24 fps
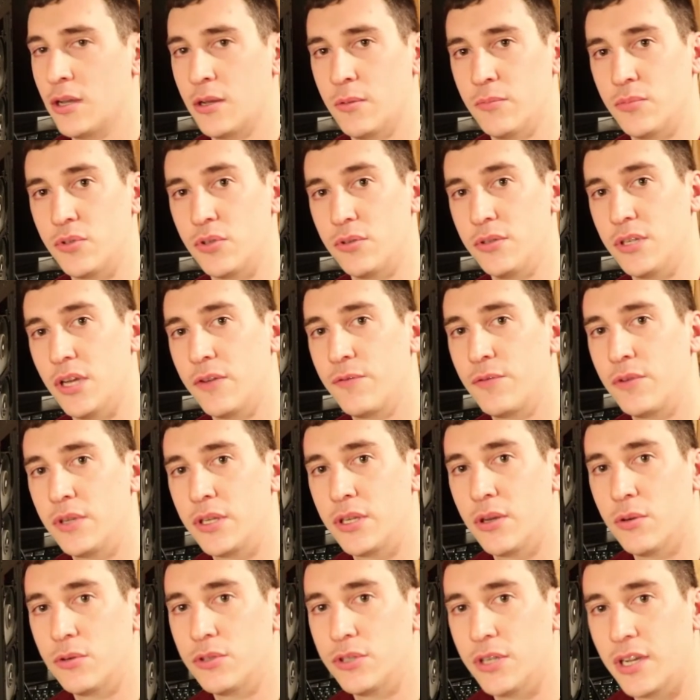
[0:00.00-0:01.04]
So definitely
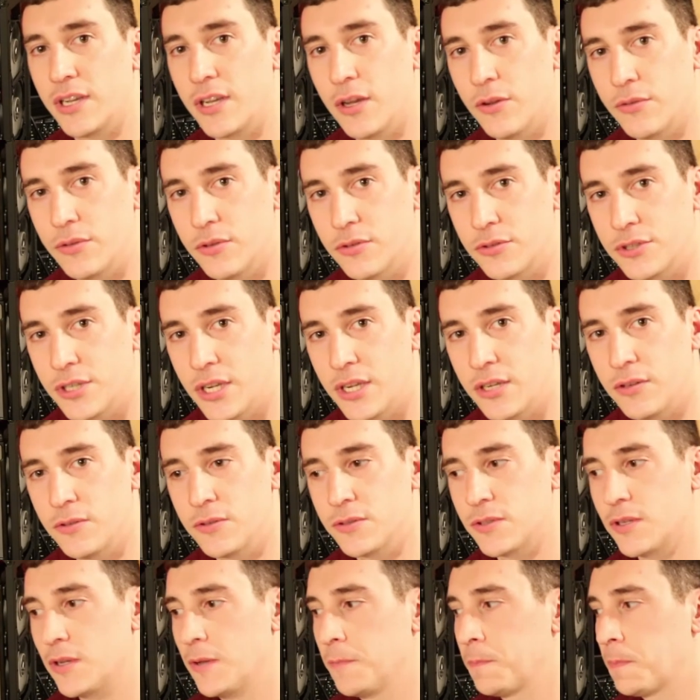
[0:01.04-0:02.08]
go check out their
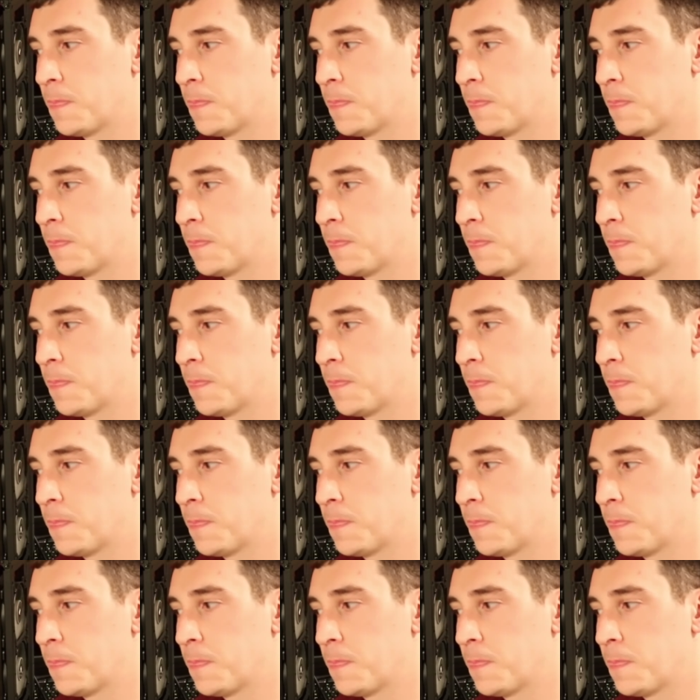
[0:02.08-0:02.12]
channels.